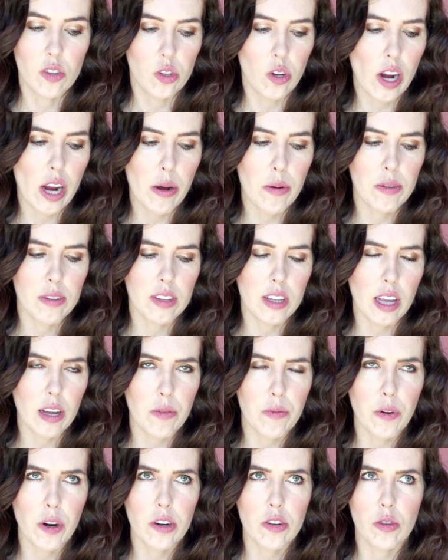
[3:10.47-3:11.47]
So I was
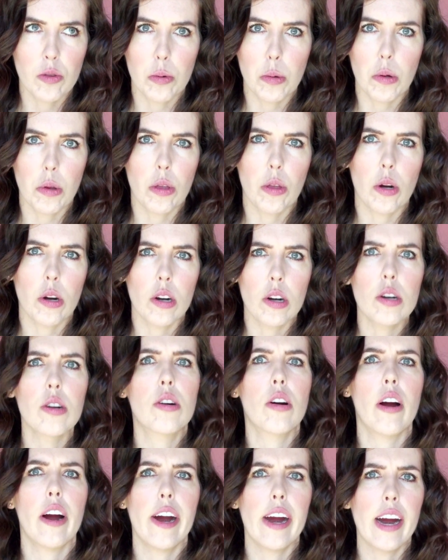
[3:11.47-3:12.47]
like first through
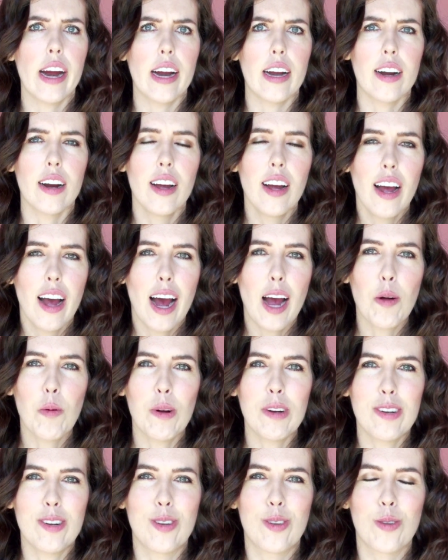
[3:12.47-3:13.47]
third grade, I
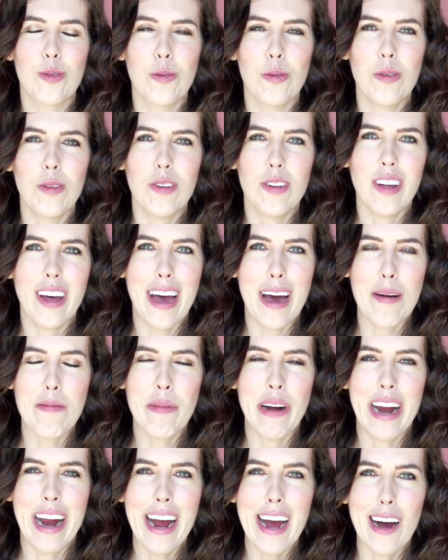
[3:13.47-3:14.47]
went to school
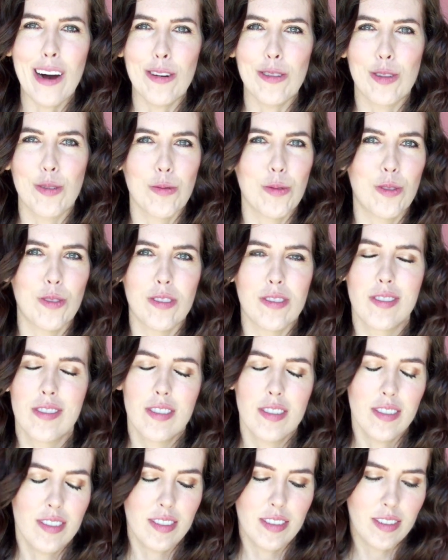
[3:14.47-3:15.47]
at my house, which is
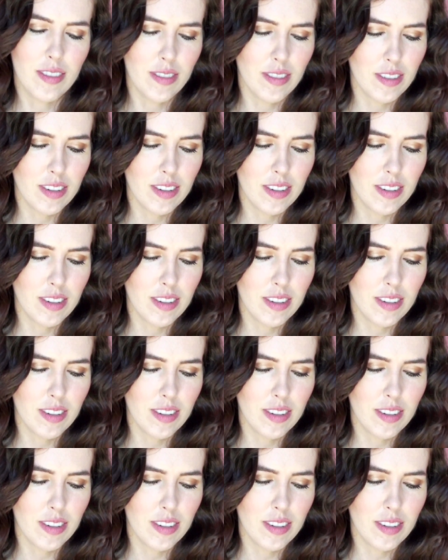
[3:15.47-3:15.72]
just,